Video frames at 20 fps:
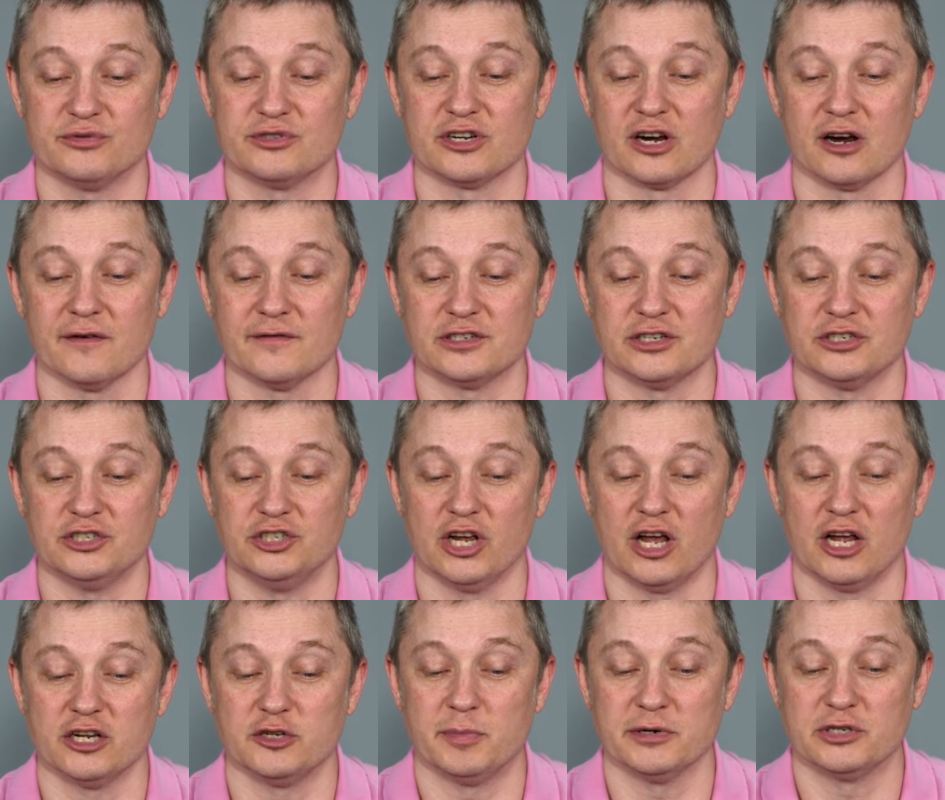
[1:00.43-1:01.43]
serve as a
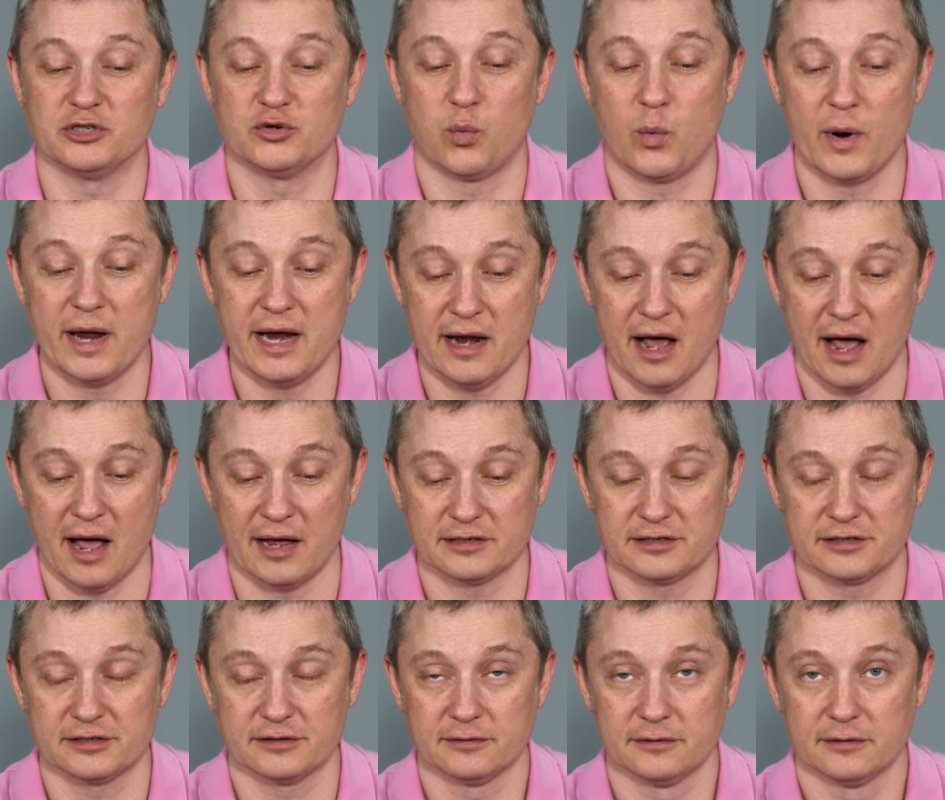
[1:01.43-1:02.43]
judge between
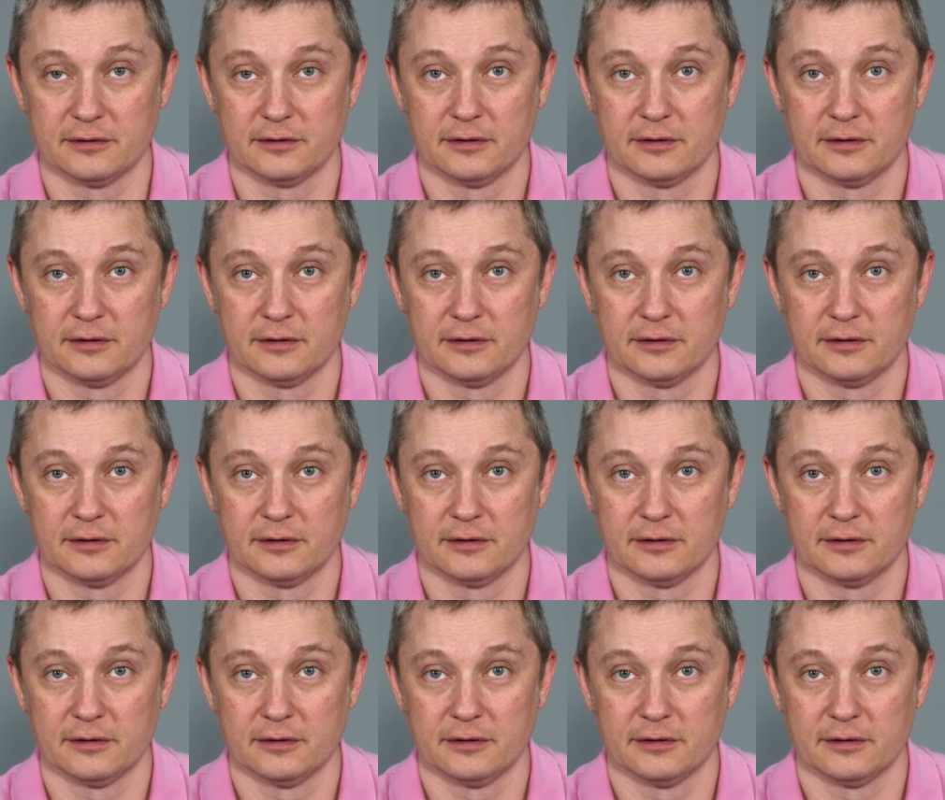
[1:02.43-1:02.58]
us.